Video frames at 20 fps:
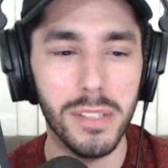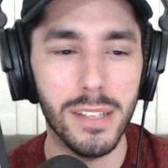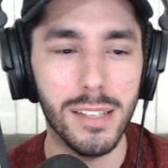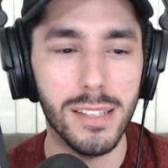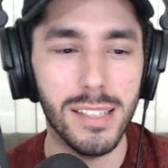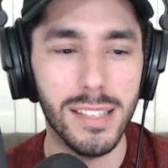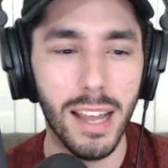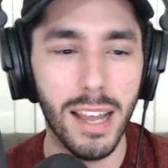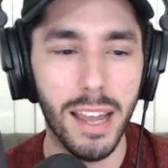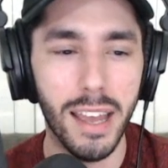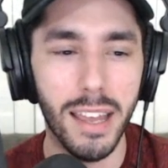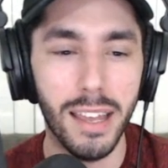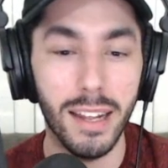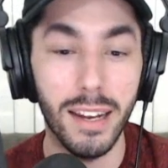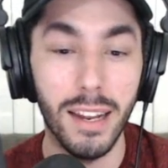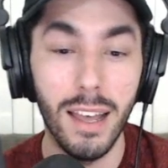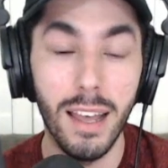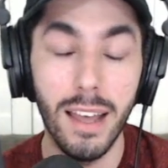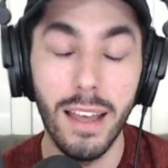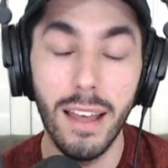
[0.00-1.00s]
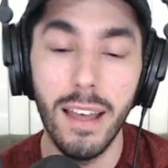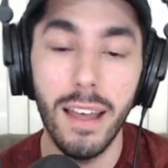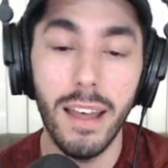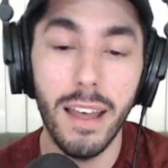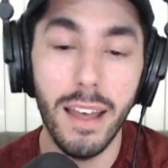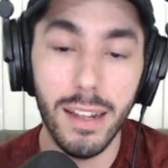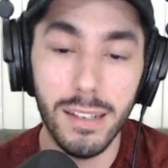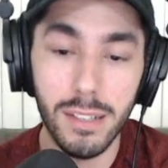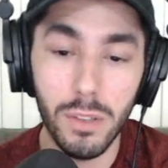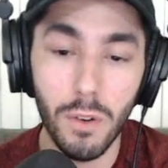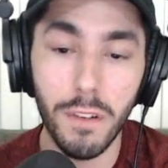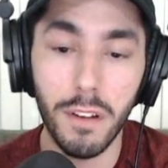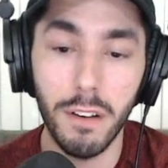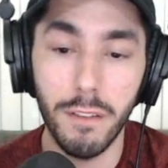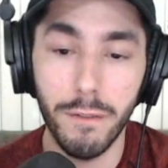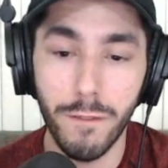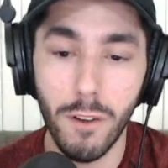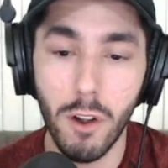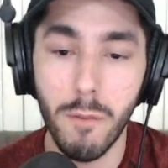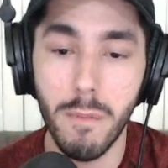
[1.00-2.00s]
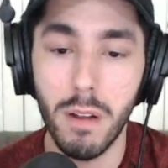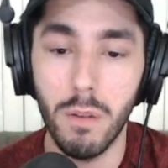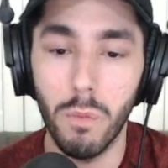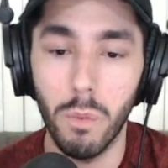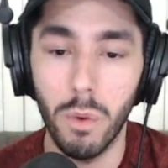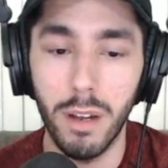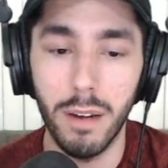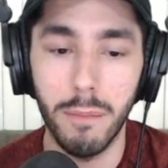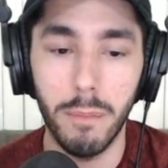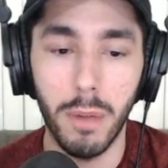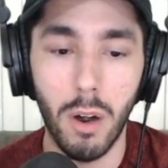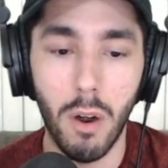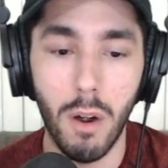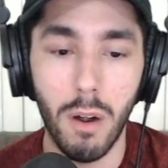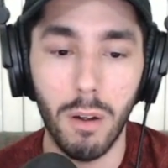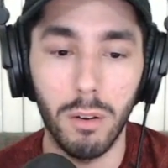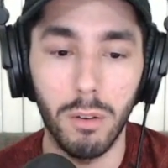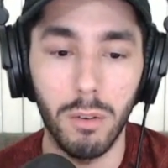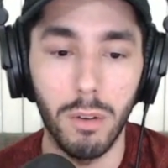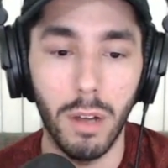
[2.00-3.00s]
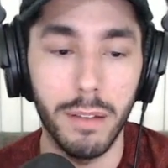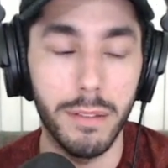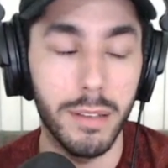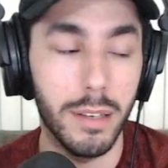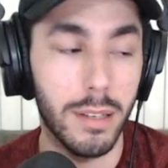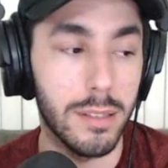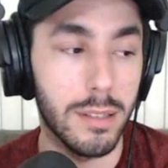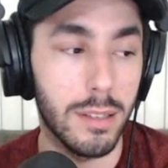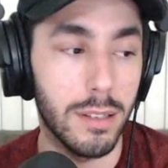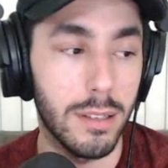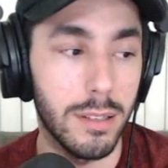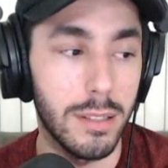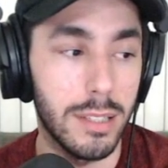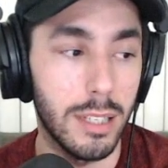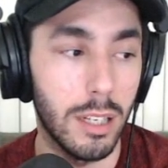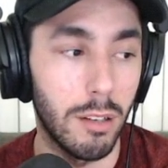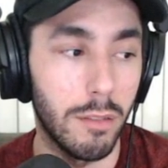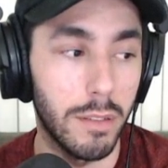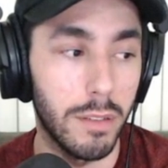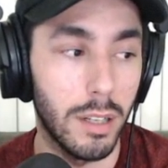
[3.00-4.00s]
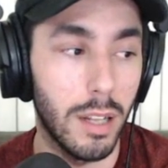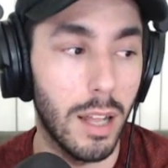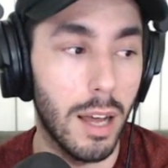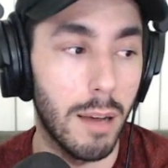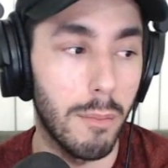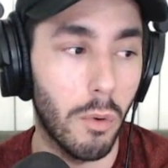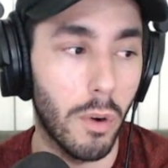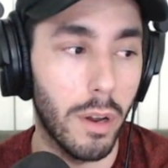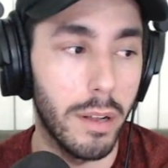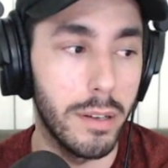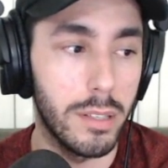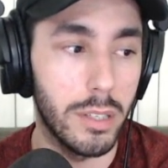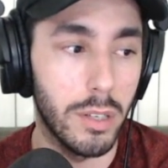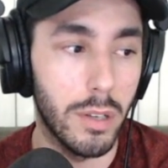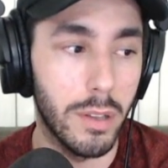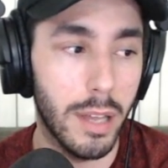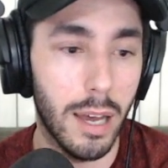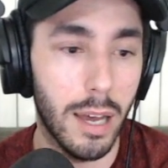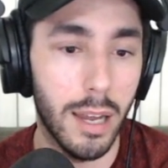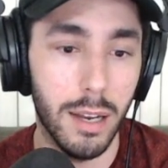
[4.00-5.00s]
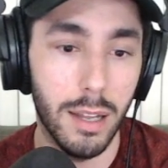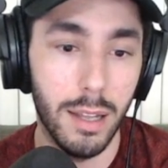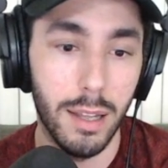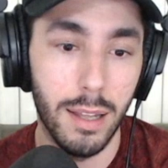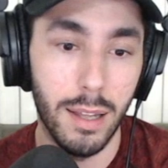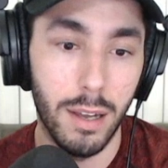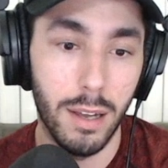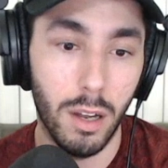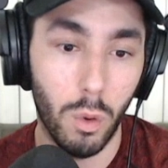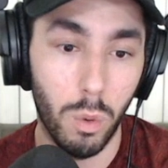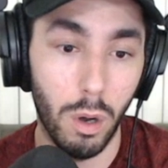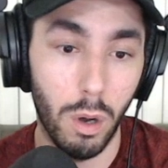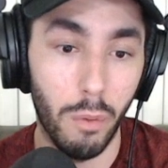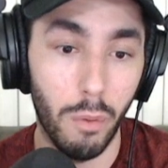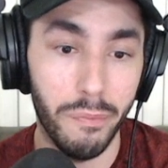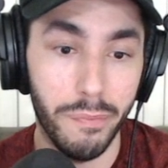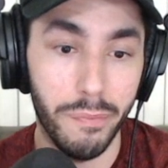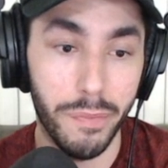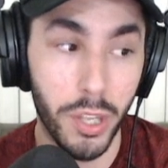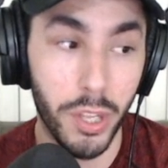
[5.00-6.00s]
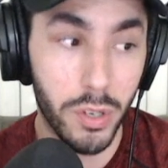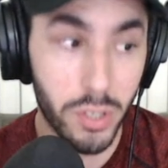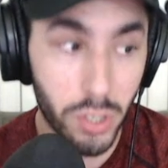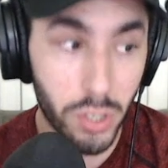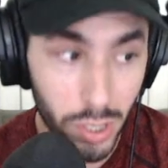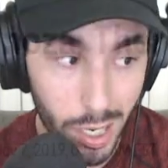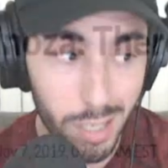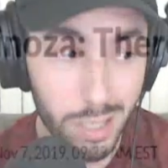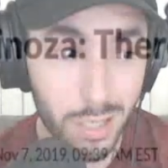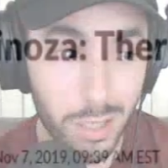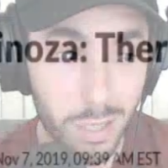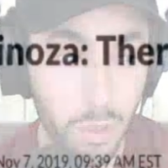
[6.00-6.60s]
is saying, and sort of confirming what my article, I think, is going to delve a lot more into, that, quote, there's just too